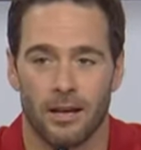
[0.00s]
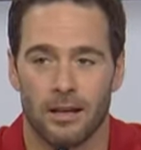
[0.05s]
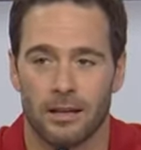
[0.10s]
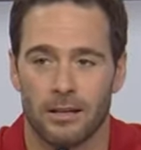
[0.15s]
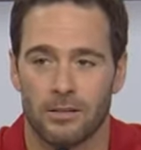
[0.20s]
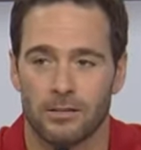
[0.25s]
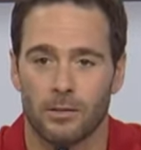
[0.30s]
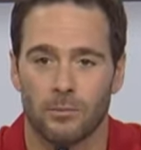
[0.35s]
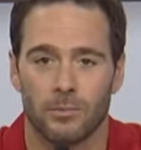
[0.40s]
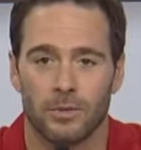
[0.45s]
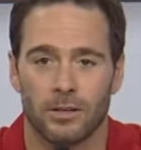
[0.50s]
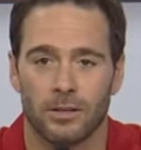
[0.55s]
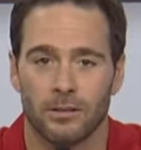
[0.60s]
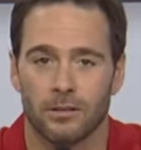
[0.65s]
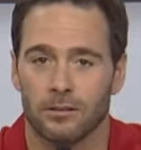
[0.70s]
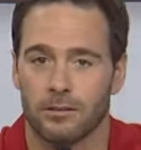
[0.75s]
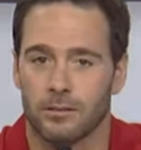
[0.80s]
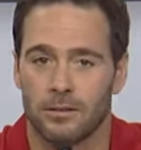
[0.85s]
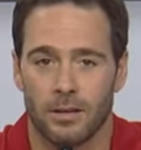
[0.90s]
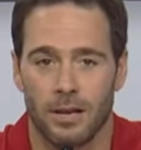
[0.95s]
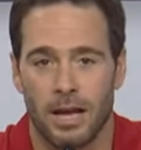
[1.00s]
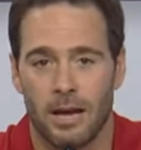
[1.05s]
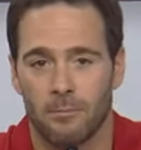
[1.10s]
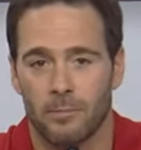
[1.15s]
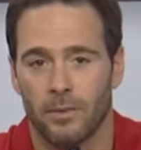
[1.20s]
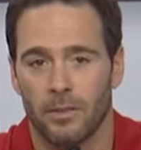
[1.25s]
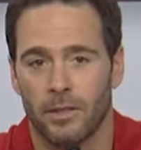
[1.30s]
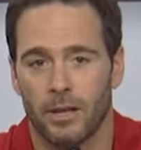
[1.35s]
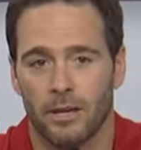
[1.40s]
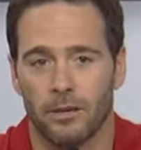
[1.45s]
something can
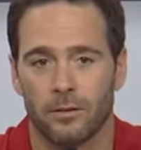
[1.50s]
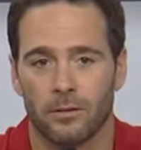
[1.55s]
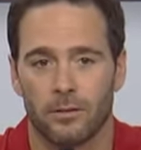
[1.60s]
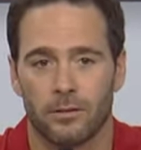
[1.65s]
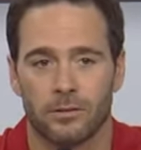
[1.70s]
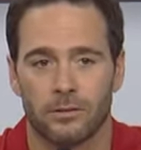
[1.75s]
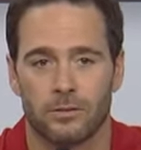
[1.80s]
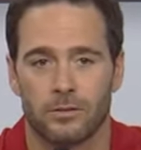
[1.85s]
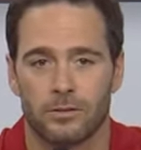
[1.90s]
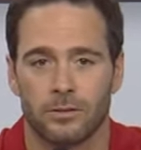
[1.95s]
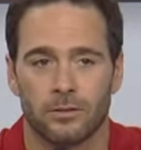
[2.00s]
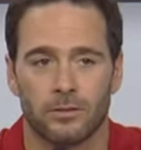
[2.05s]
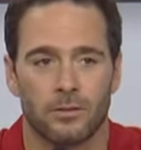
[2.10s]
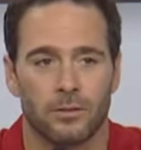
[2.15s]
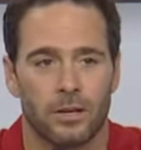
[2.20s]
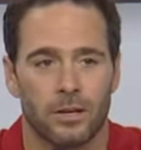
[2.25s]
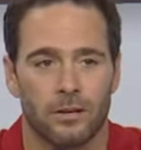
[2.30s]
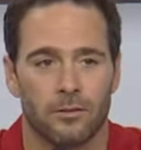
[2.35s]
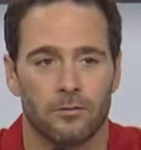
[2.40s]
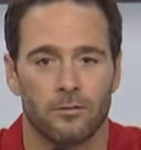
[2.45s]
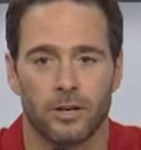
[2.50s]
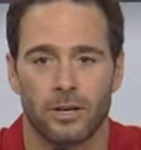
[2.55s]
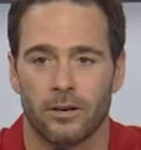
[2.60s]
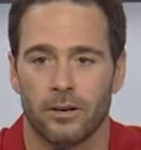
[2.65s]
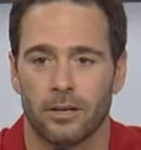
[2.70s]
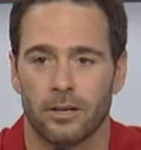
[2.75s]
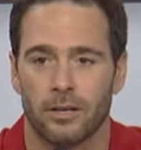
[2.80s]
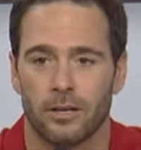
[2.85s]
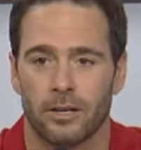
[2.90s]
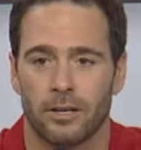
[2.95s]
happen there. There's still a lot of
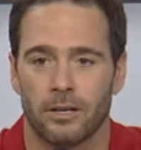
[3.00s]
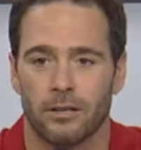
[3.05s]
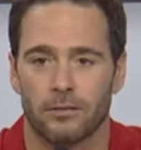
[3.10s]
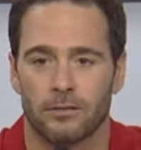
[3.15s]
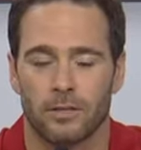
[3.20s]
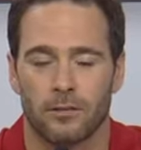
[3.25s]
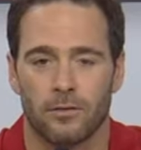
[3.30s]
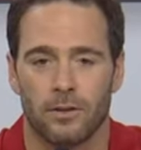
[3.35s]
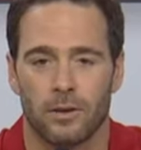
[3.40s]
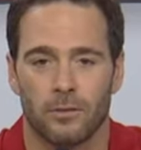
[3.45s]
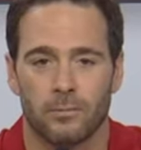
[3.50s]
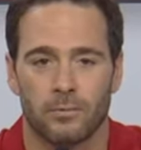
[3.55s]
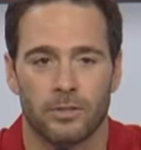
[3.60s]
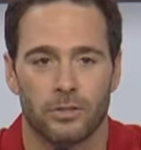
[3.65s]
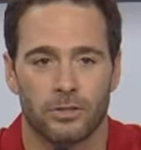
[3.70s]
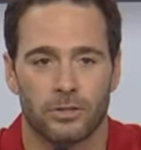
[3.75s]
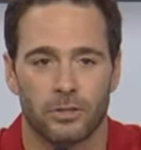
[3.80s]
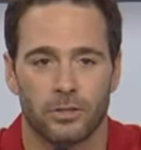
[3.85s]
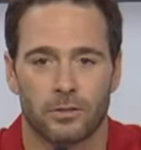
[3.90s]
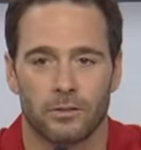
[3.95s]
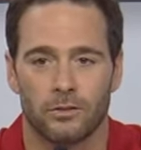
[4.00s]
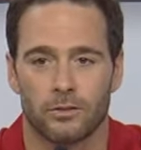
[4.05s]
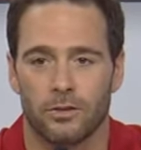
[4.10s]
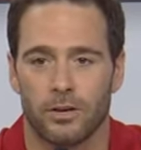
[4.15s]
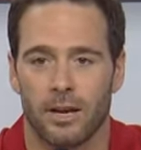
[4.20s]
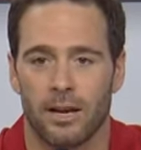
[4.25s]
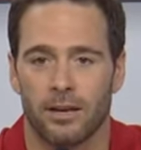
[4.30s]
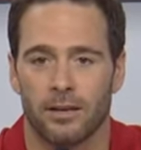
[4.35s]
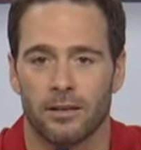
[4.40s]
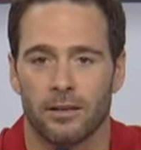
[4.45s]
very uh, tough competition on the
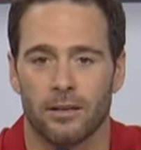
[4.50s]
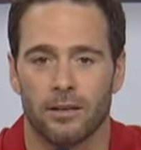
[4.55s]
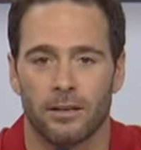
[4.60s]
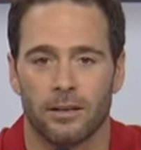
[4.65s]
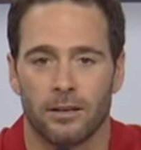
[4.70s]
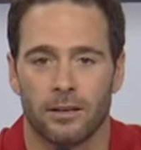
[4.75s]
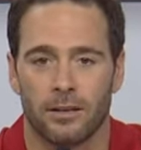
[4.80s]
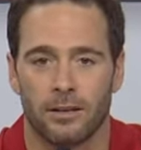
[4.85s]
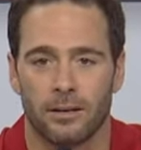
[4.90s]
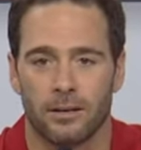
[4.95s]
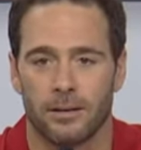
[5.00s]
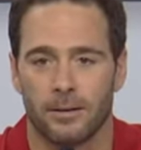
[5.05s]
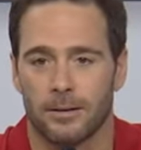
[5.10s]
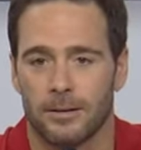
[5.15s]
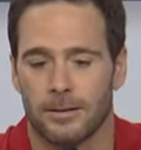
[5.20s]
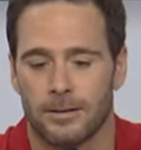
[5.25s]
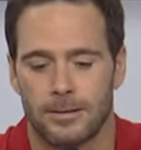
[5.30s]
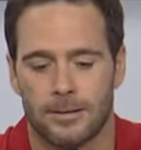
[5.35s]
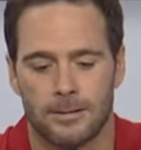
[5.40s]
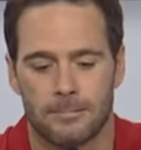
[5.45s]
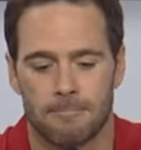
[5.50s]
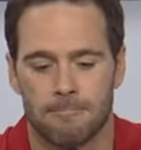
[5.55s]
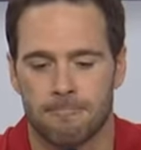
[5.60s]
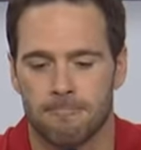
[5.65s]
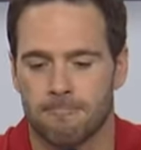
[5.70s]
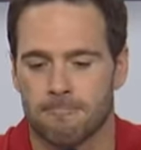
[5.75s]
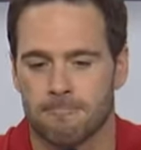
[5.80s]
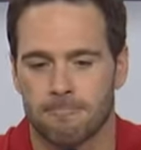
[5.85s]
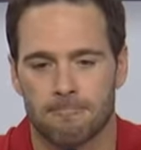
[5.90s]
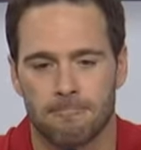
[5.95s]
track. Um,
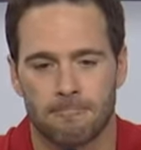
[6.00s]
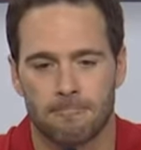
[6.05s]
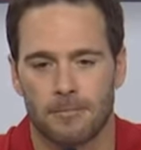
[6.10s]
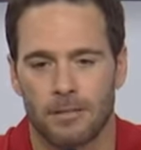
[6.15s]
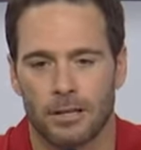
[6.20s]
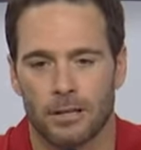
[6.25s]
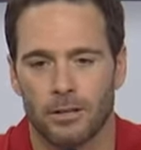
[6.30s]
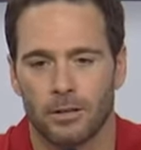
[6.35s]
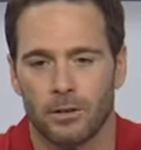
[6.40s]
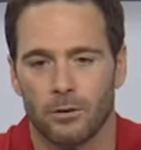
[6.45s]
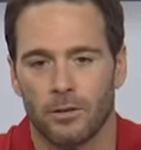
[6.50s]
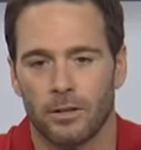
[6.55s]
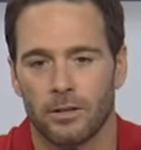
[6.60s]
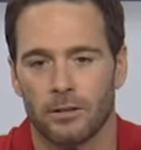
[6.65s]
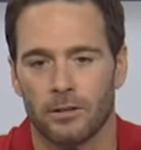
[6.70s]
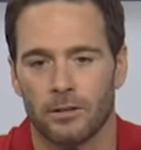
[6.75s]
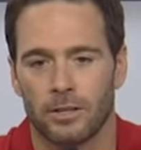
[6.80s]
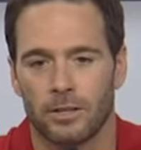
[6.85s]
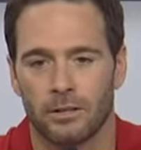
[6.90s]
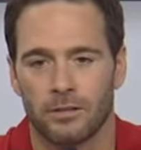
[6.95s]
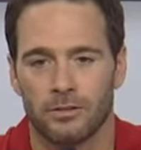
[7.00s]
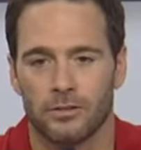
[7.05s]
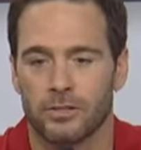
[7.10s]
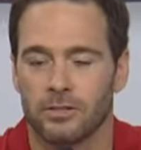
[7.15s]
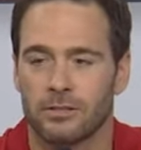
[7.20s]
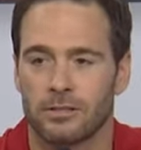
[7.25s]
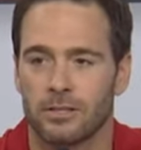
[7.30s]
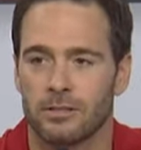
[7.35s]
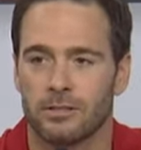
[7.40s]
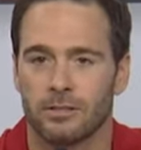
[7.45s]
you know, then this
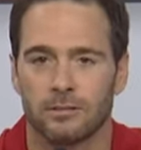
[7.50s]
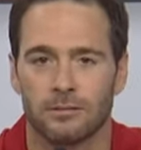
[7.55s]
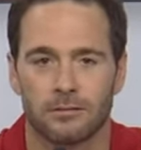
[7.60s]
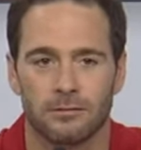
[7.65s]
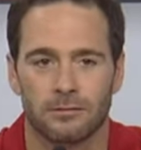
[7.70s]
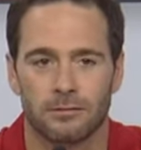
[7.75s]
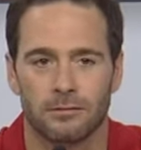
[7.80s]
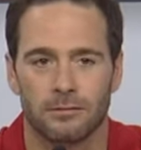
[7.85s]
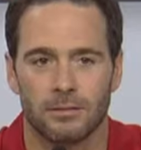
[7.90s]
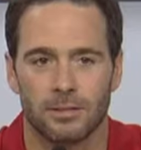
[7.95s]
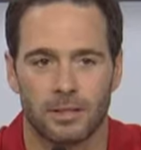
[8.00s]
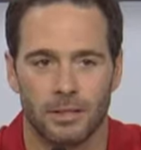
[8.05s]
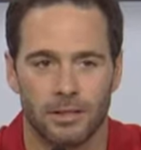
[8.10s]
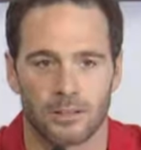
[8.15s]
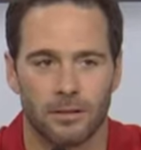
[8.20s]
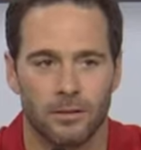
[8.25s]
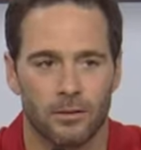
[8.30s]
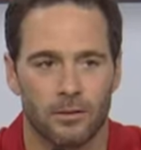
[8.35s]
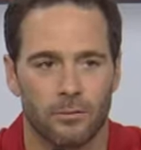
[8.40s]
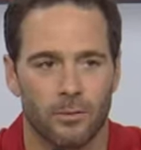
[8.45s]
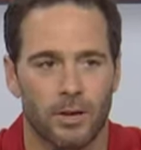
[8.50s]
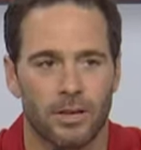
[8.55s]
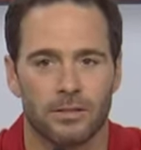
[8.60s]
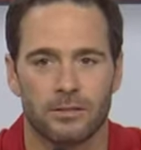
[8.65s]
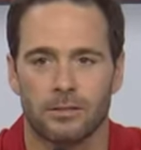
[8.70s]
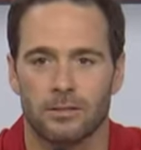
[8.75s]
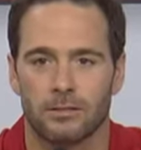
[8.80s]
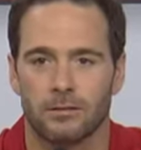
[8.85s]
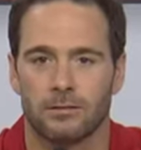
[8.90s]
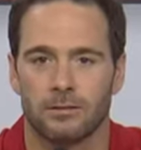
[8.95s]
just isn't any other
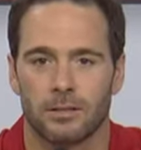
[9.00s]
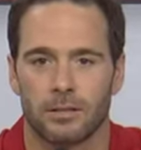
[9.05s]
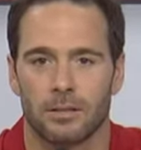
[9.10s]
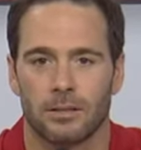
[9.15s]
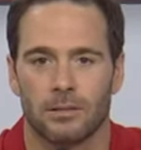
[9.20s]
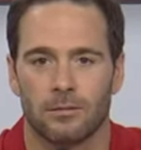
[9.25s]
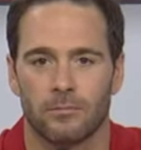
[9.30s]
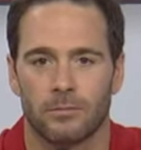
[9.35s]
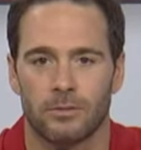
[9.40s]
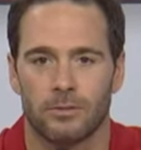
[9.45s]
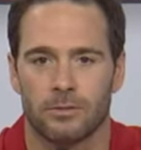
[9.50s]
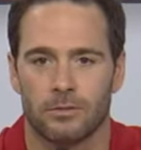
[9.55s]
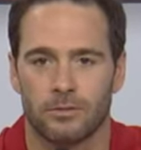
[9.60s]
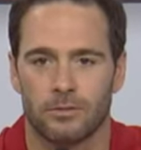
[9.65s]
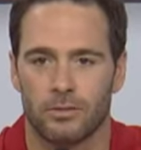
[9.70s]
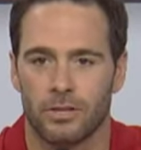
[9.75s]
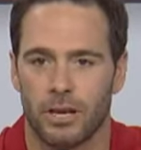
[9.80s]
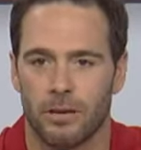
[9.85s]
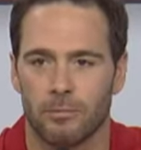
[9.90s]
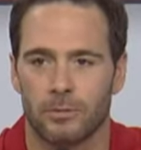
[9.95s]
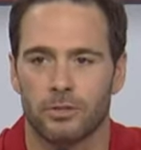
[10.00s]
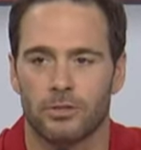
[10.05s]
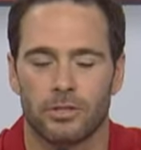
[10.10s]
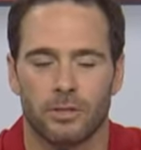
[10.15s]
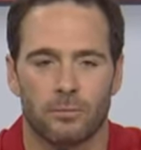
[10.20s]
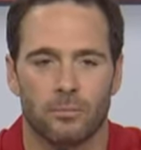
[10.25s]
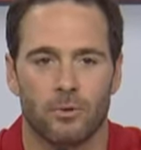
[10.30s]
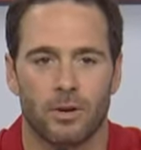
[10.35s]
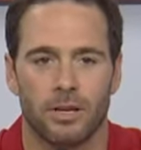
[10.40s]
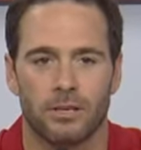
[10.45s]
race. Um, this is the
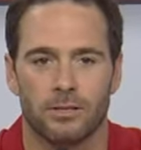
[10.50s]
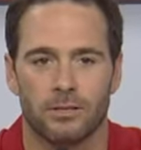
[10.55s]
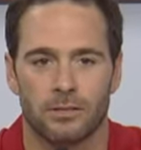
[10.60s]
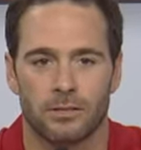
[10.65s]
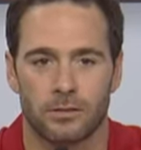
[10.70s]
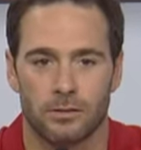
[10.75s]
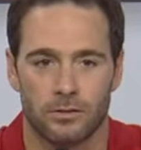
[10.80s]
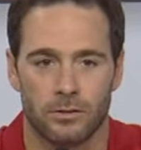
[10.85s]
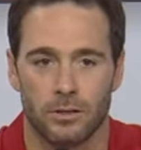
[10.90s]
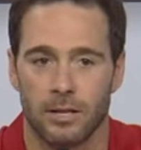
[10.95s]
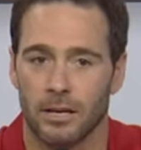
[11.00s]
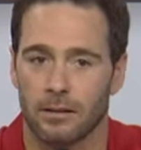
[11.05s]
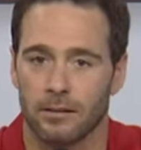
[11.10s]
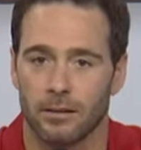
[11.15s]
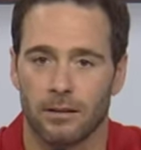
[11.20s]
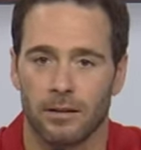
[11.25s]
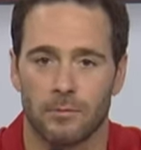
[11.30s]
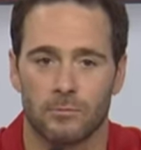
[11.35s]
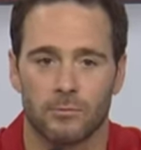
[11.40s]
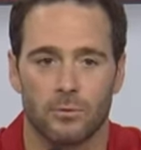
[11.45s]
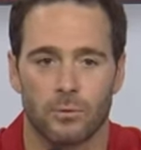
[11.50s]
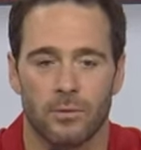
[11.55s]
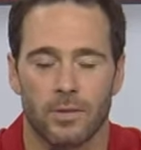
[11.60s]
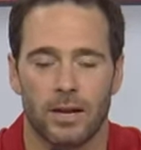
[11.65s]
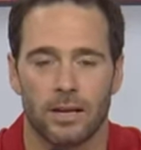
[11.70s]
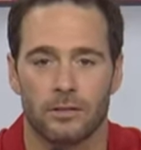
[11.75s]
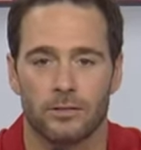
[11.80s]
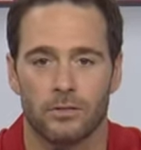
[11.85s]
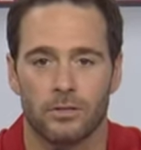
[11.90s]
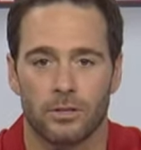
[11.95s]
championship race, and there's a lot that comes with
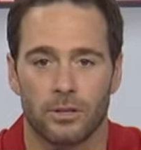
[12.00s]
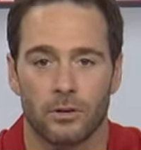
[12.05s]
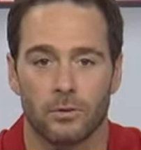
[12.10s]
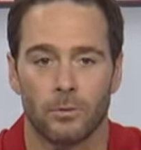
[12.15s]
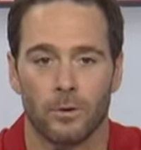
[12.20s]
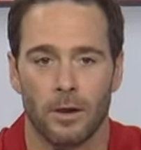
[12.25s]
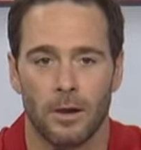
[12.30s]
that. So